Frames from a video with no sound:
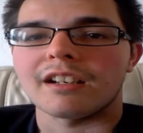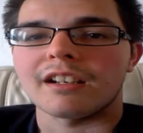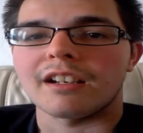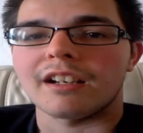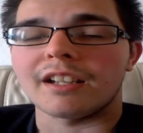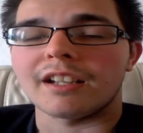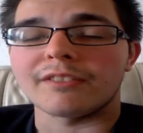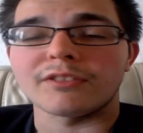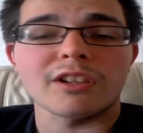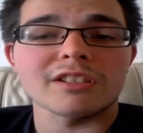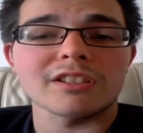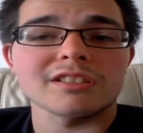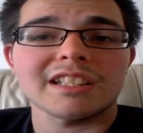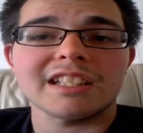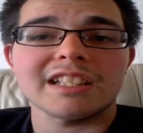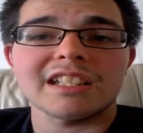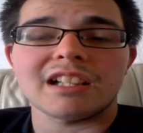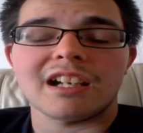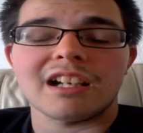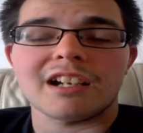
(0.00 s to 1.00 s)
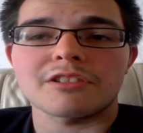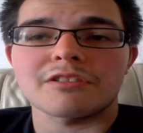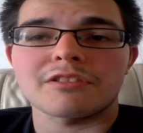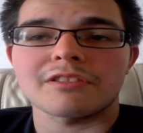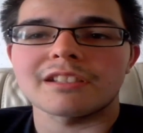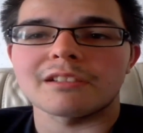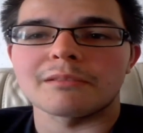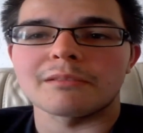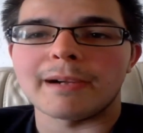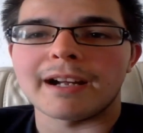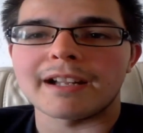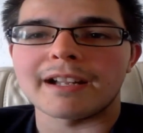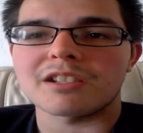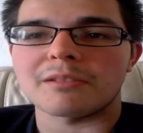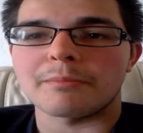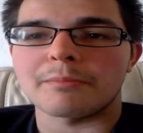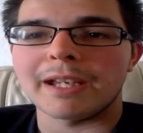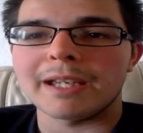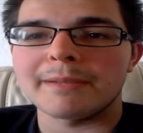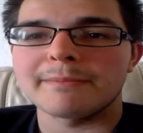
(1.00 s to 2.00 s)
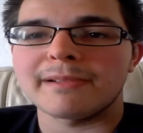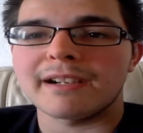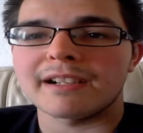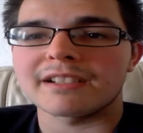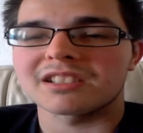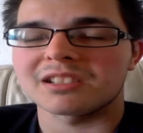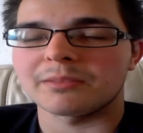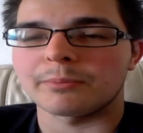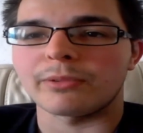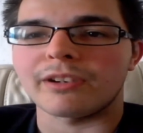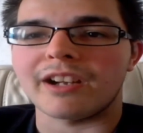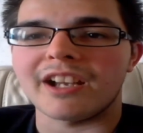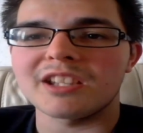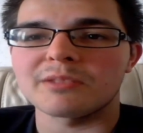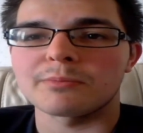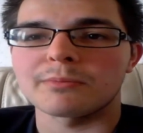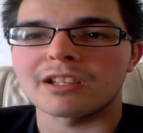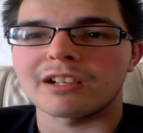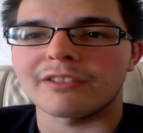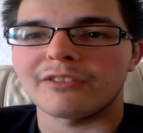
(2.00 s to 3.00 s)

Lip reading: And I've got to say, actually, their match at Payback surprised me.